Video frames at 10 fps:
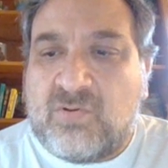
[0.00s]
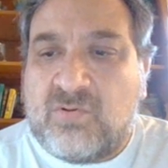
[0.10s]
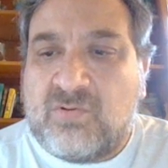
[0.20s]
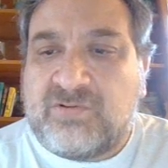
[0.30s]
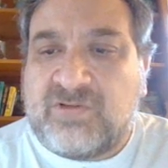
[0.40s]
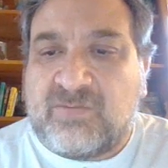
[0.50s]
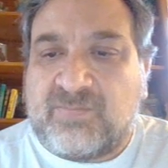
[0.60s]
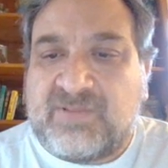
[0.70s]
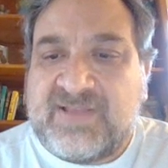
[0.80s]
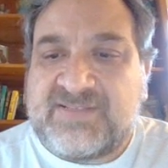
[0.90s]
hold our
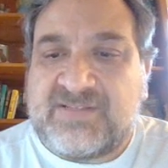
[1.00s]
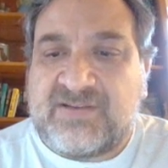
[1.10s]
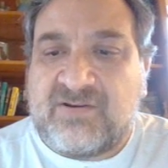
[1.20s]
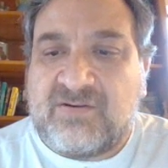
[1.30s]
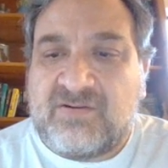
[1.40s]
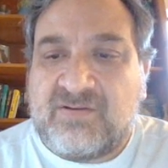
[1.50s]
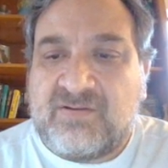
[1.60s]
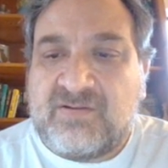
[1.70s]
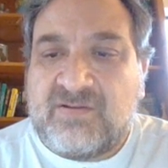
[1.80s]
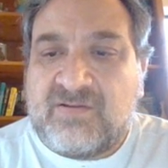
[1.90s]
place here
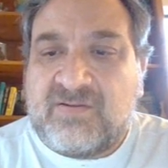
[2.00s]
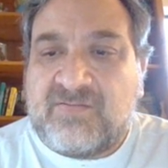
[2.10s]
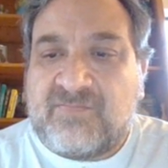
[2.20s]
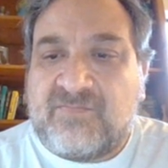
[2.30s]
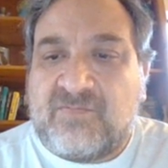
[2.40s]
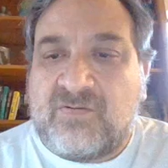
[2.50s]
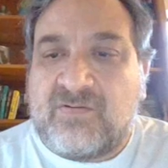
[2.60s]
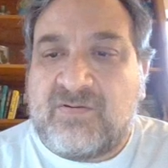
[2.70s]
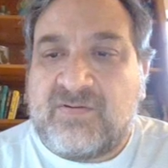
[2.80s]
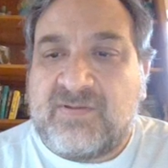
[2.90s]

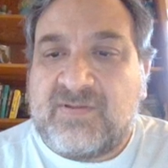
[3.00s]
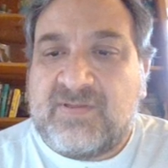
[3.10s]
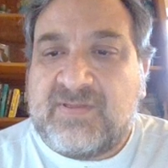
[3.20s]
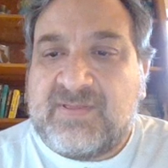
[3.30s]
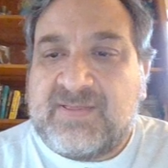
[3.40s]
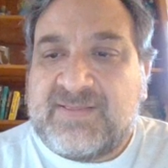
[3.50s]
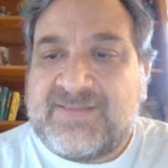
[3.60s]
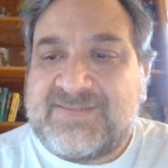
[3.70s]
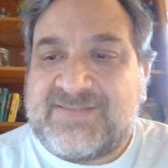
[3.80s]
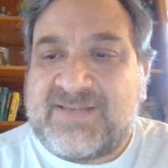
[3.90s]
for
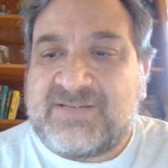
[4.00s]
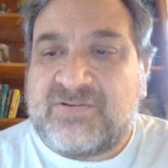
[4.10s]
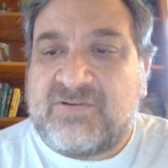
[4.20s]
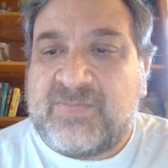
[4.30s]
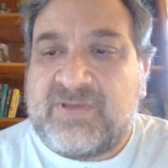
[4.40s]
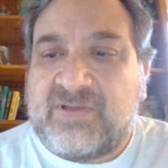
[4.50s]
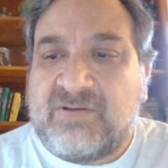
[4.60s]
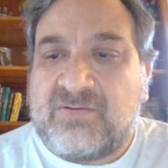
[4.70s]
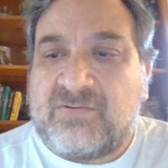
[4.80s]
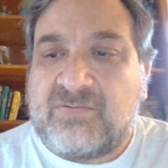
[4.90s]
Santo
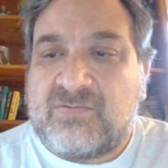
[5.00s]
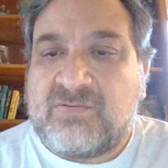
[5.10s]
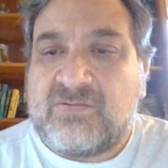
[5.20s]
Domingo.